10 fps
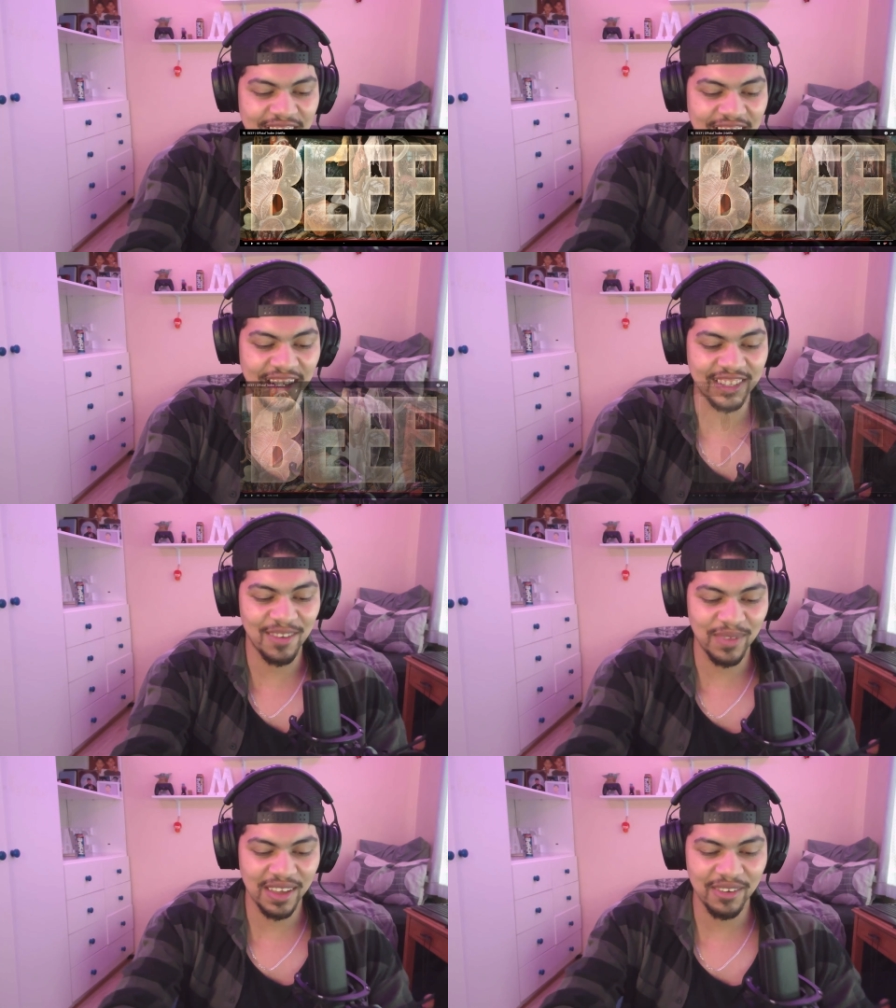
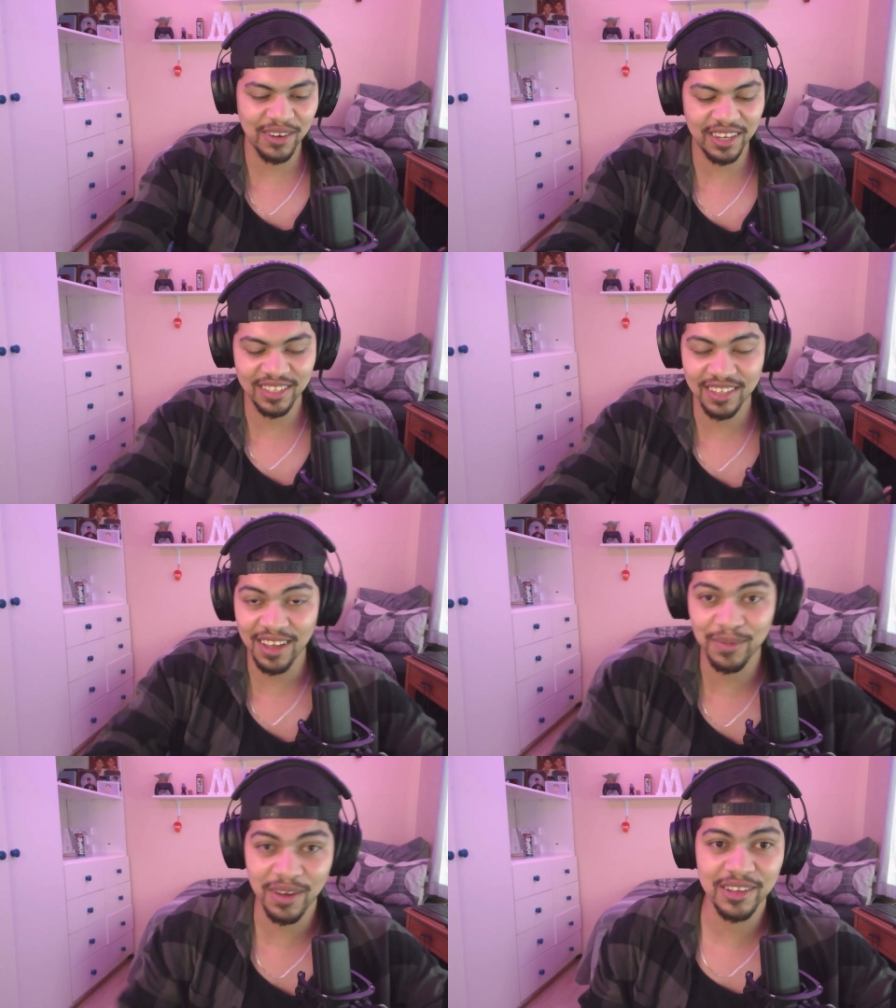something I would actually...
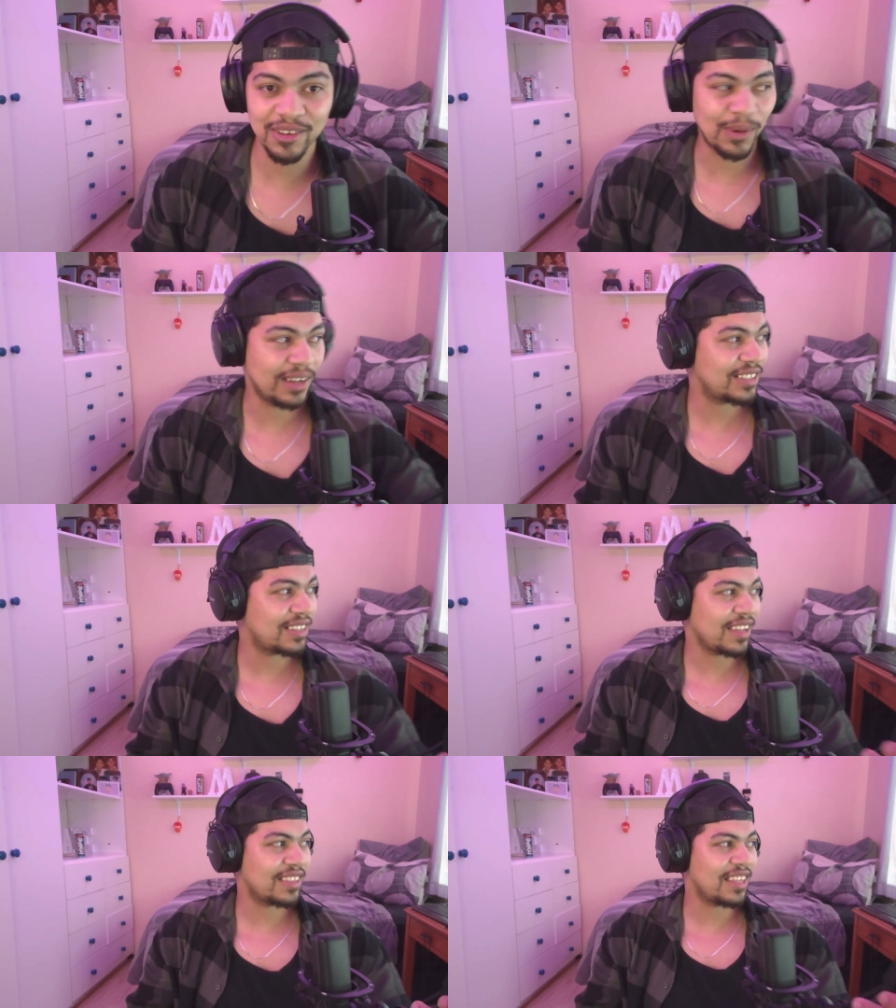I'm going to watch. That